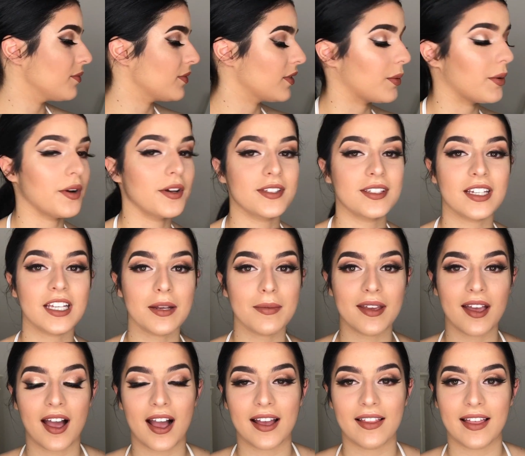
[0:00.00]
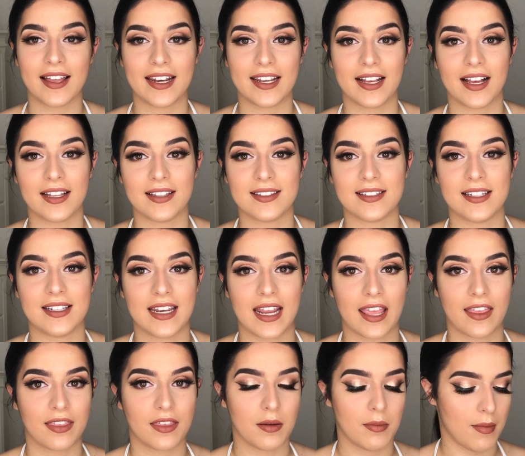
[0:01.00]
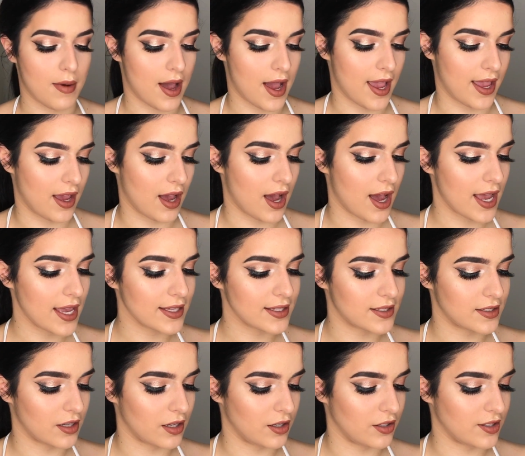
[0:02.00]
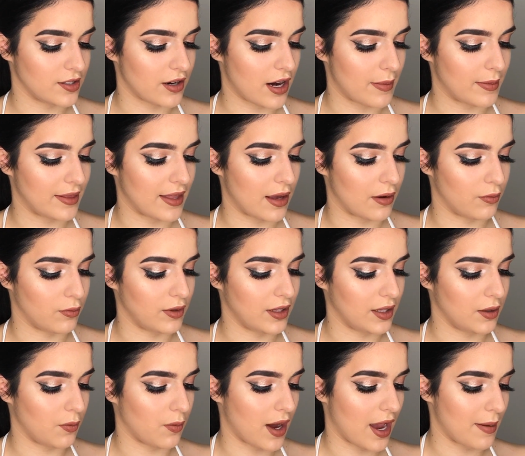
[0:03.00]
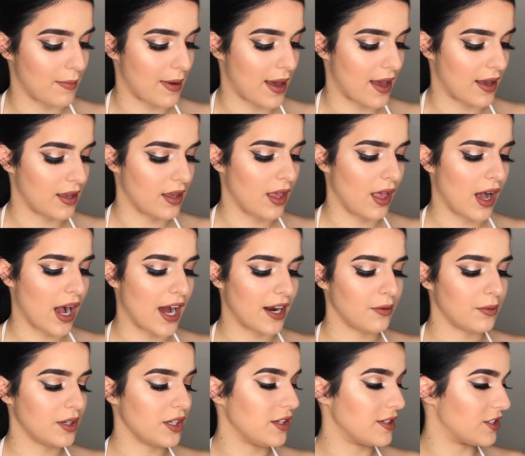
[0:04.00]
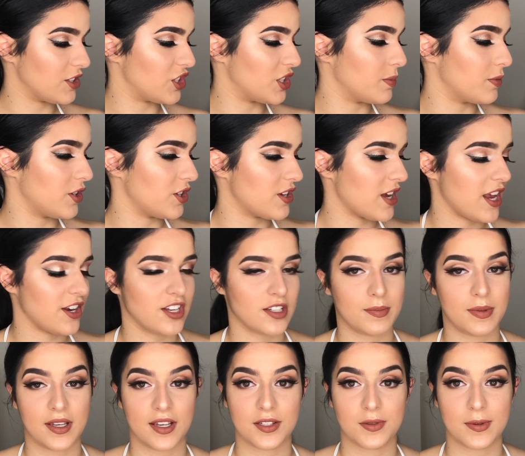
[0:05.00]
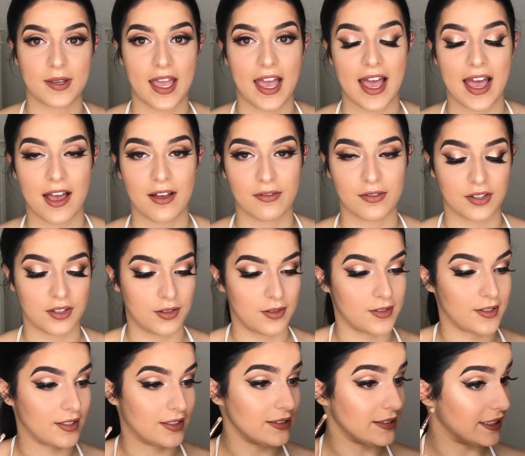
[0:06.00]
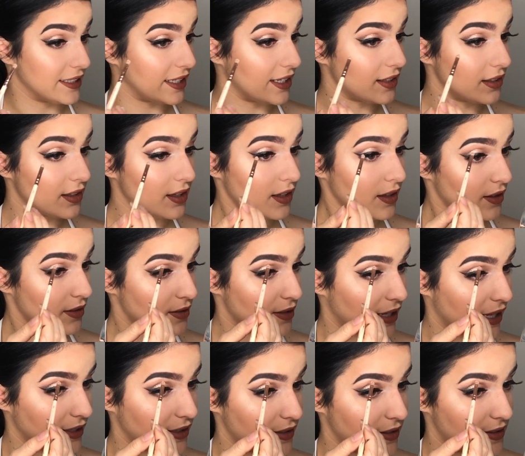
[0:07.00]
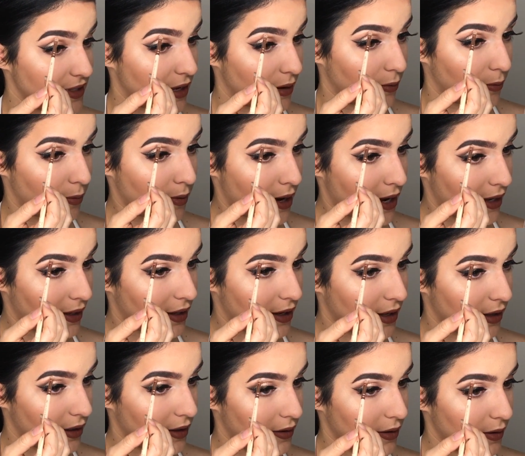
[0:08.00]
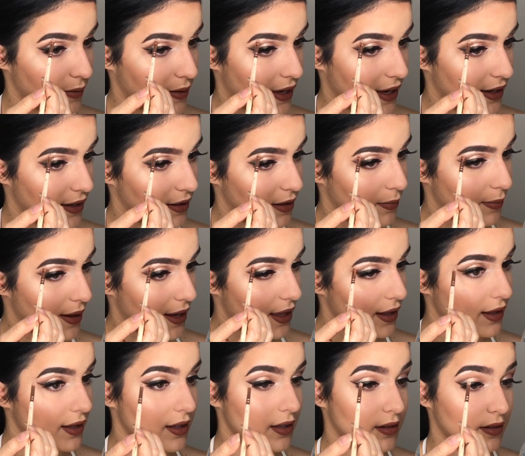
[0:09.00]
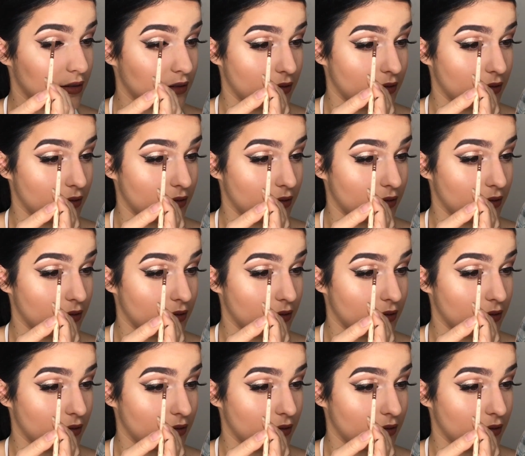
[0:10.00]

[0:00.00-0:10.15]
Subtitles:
We're also going to be highlighting underneath my eyes, so just grabbing that really white matte. I don't want to use a shimmery shade just because we have used glitter, so I like to use that white colour that we had in the palette.